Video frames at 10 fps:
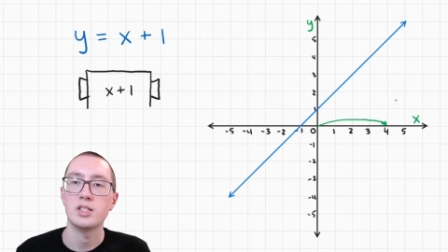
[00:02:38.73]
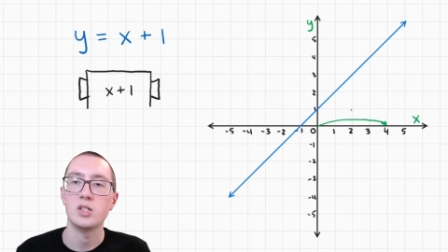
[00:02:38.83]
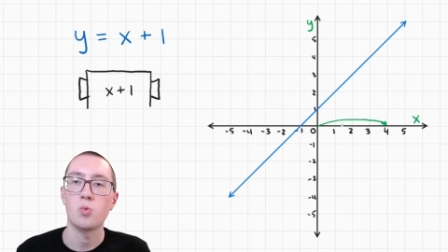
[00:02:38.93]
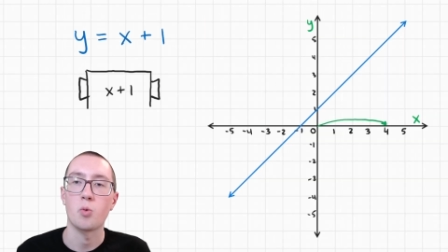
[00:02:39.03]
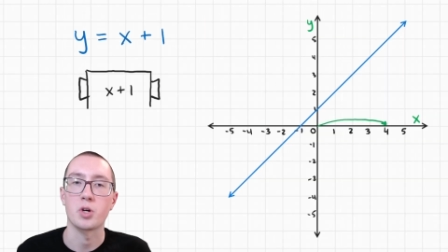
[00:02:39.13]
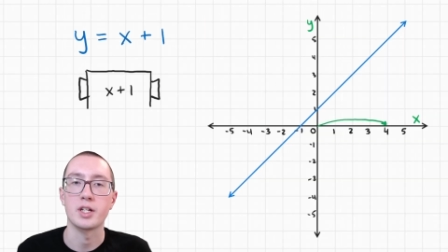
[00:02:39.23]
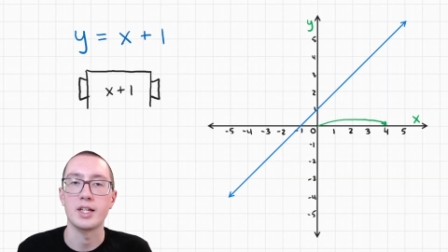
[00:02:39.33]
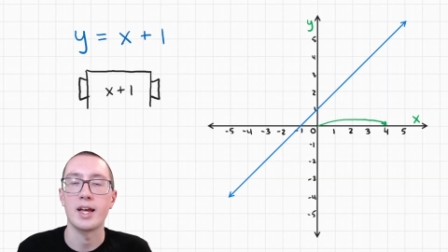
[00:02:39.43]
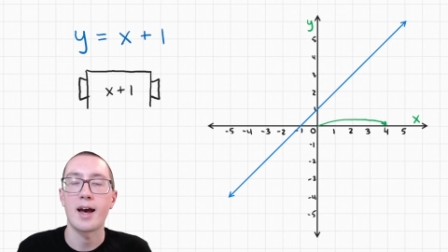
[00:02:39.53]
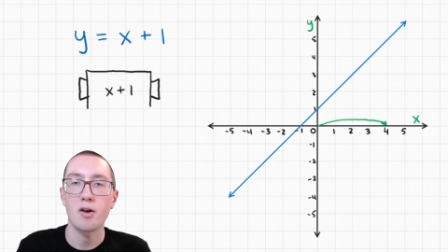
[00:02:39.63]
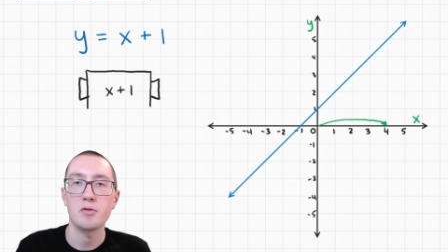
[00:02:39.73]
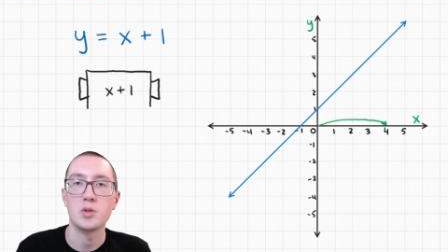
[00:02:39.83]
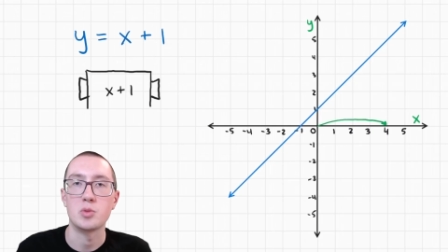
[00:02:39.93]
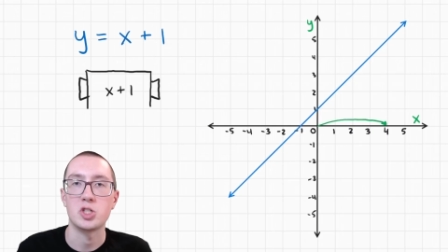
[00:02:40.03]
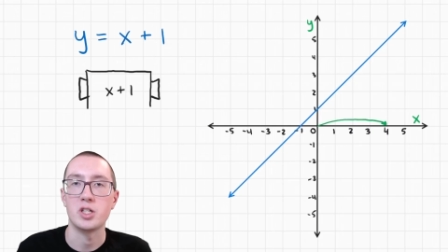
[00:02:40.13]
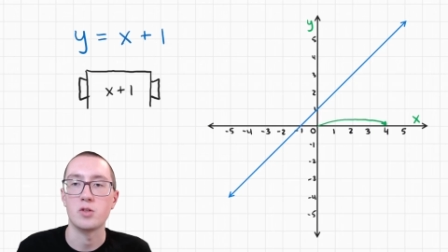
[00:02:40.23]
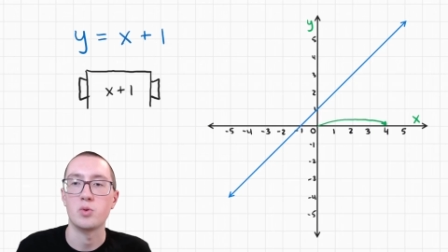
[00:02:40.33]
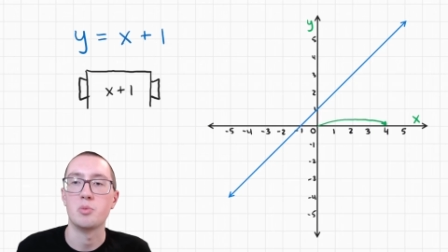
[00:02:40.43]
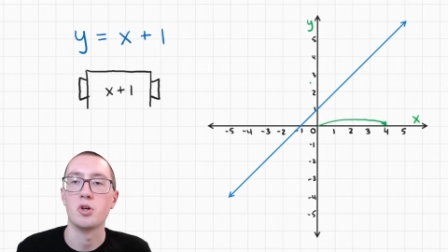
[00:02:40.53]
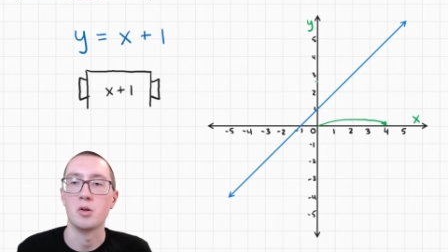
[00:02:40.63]
to see what we're going to get out of the machine if
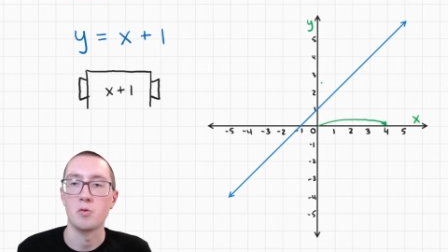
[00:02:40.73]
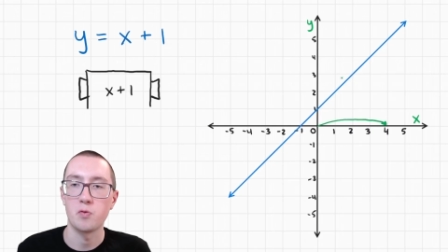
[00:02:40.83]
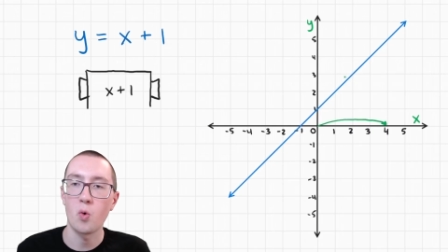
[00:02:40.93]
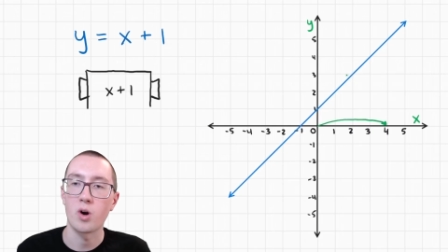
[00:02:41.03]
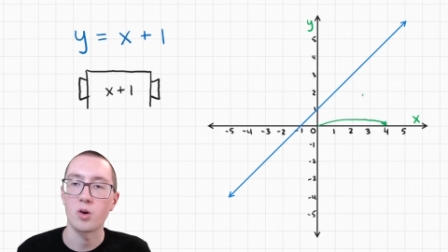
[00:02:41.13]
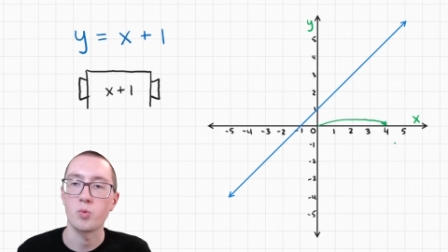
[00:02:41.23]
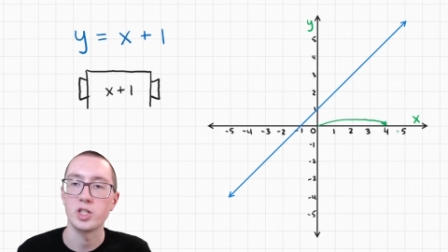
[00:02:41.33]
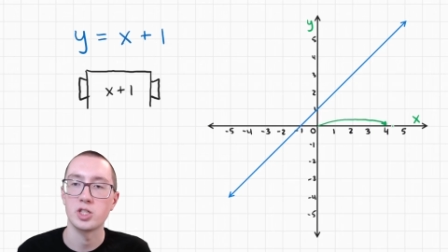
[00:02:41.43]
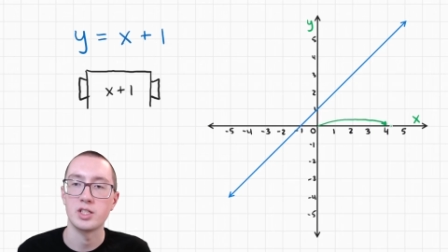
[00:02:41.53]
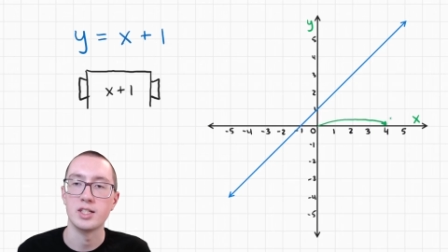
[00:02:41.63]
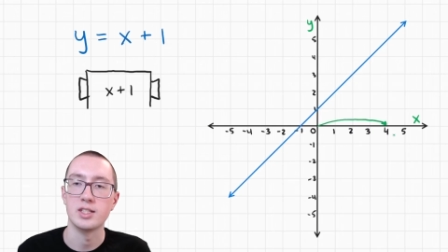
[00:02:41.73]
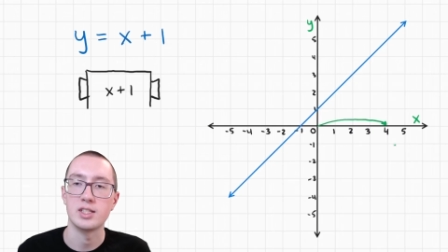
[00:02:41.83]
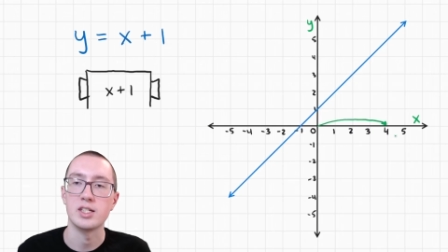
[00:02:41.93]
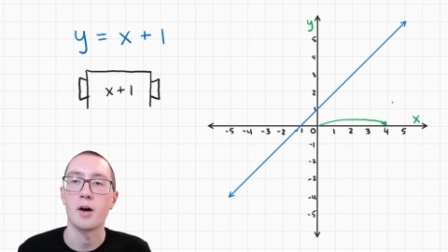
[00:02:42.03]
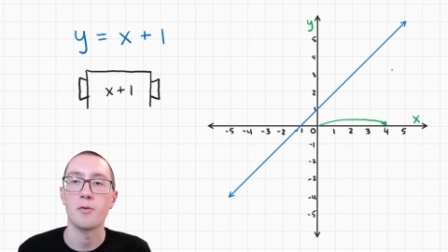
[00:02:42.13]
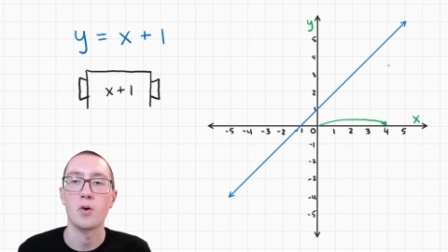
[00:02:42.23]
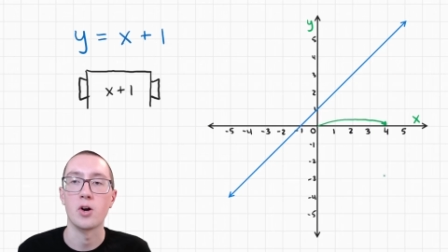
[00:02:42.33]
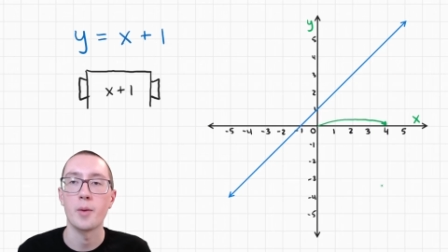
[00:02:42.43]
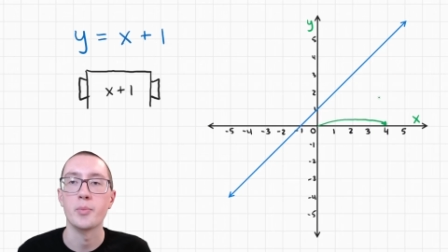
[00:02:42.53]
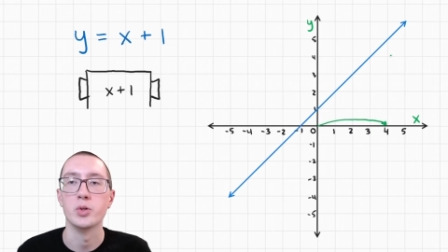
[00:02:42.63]
we put in four, we just need to see how
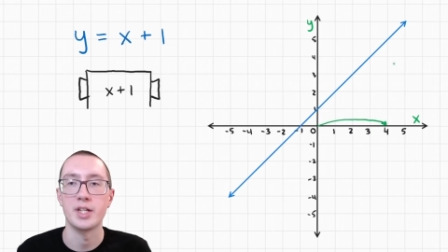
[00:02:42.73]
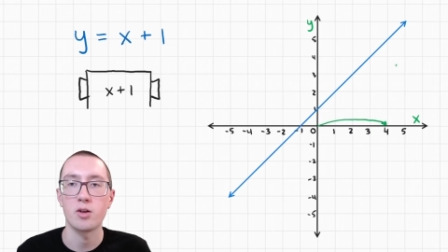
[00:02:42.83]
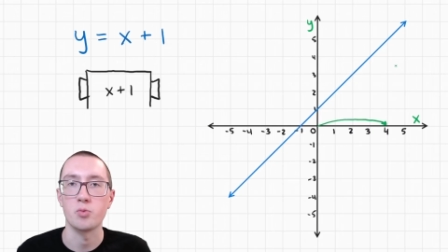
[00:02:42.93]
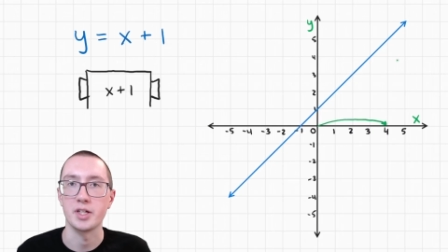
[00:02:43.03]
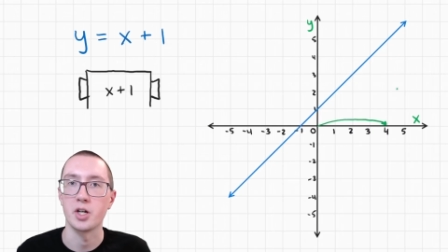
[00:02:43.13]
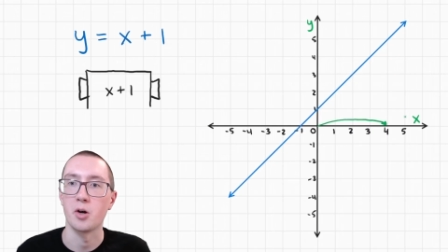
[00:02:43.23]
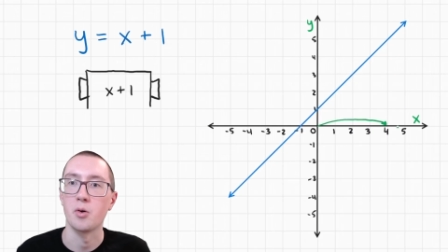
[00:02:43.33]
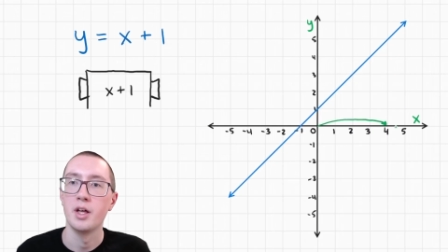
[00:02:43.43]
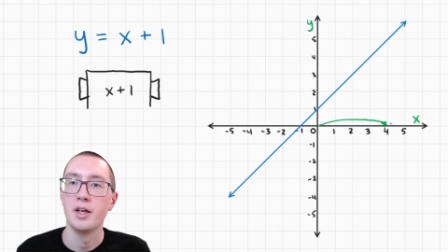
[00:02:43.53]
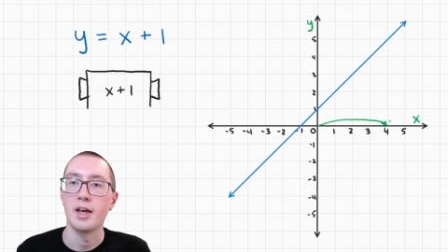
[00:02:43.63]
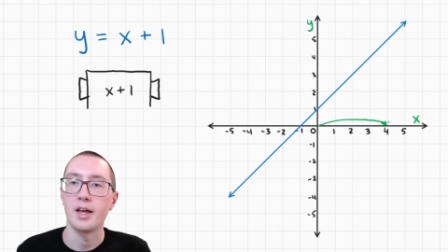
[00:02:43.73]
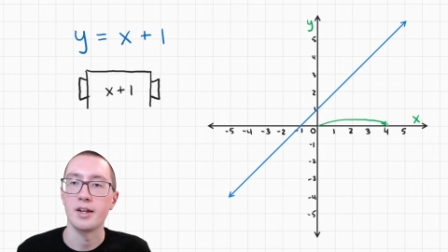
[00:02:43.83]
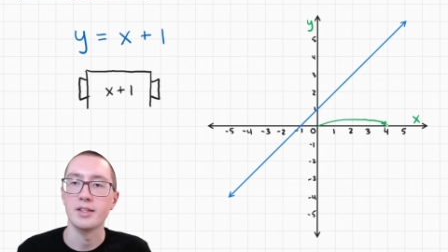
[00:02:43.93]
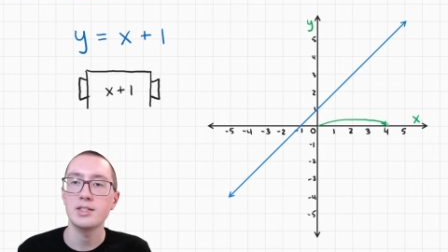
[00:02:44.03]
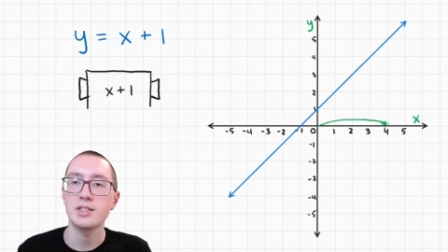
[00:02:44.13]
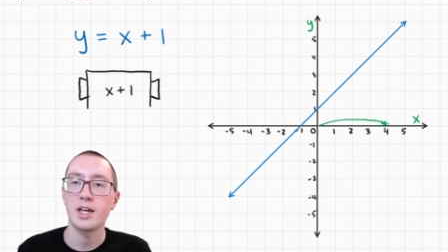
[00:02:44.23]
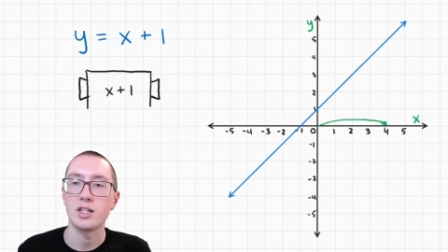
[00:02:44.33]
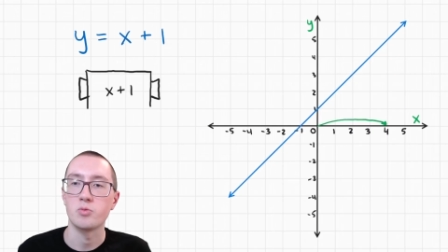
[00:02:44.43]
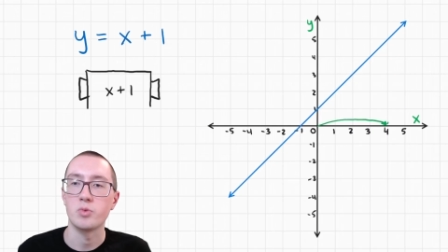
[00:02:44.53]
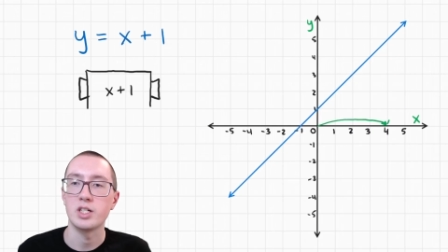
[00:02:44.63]
far up or down we go. And in this
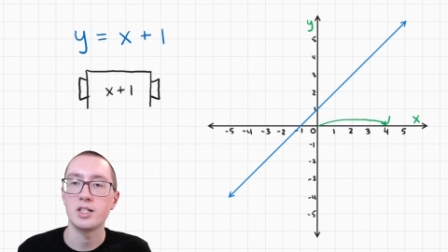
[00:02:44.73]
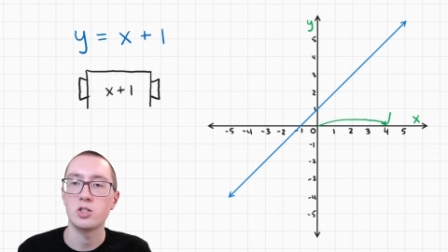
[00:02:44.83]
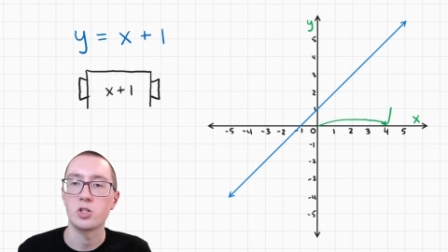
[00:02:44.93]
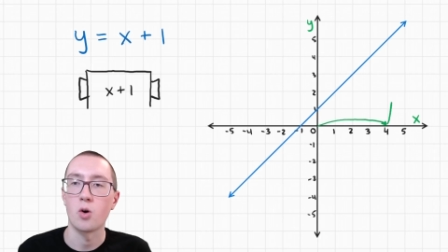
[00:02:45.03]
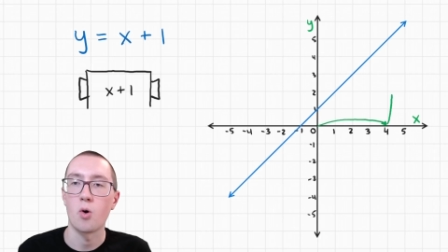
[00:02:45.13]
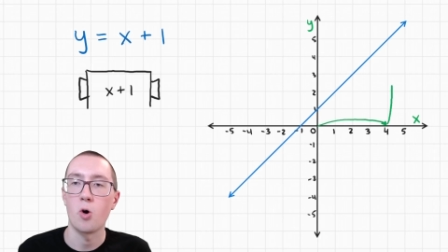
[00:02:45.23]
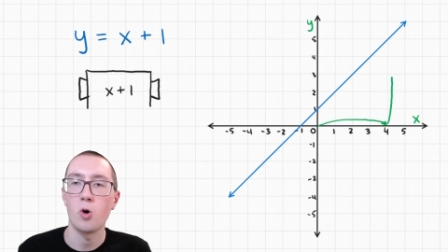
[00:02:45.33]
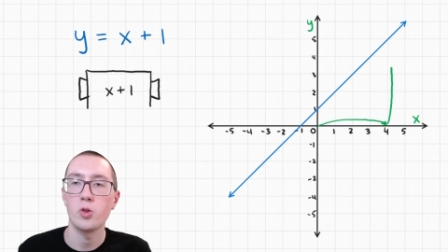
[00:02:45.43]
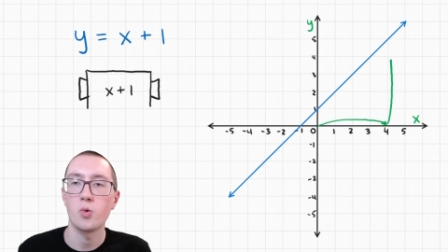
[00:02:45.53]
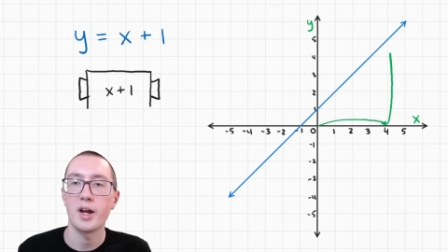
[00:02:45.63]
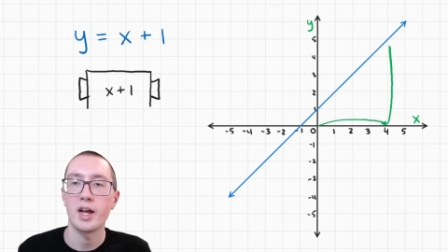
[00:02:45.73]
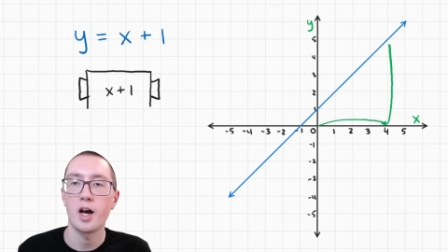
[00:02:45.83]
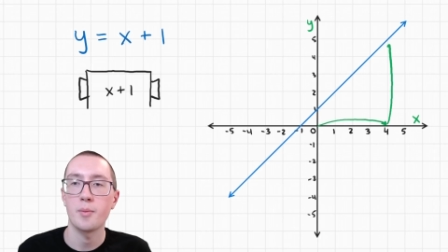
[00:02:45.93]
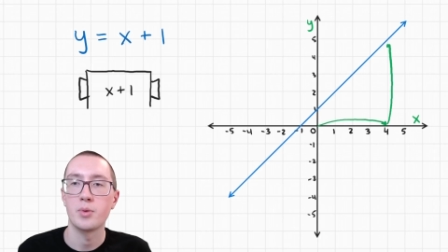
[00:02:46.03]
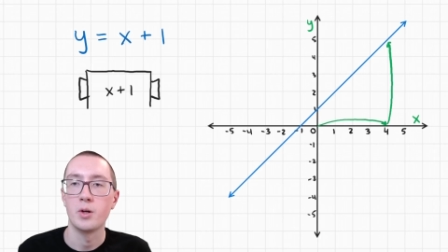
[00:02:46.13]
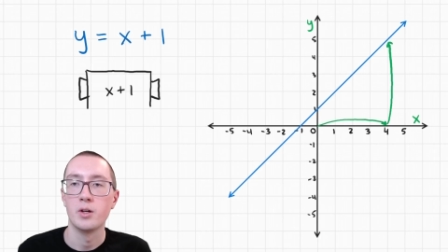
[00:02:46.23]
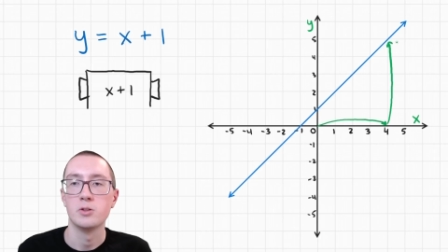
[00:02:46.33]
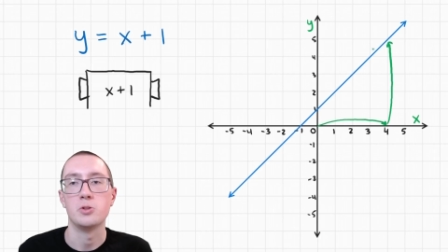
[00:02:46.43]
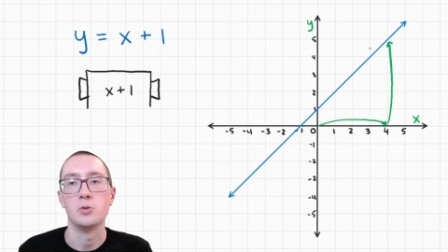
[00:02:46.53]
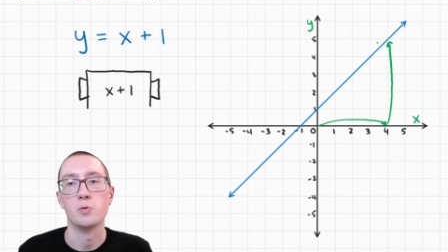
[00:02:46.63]
case, we need to go all the way up
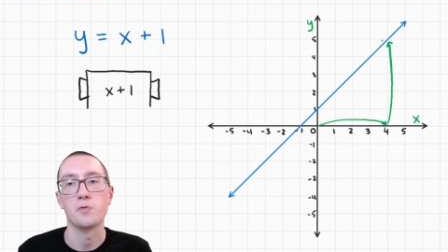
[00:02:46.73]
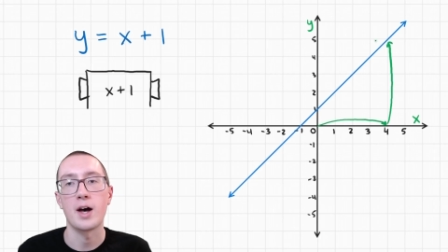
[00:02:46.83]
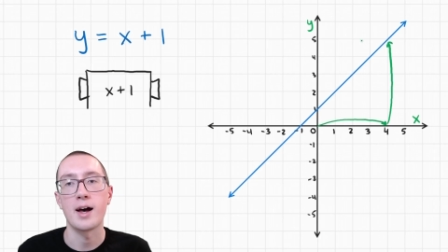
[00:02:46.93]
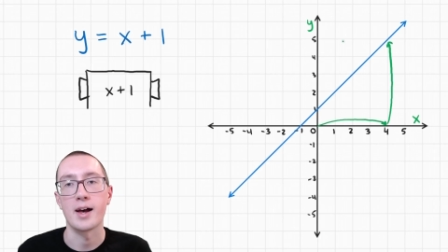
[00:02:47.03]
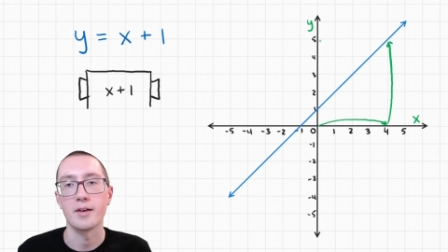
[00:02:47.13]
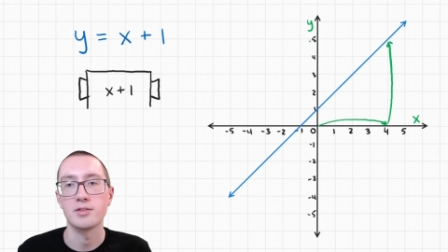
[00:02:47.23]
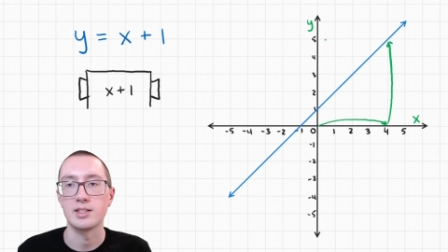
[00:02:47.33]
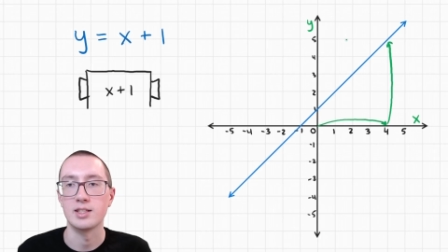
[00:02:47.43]
to five.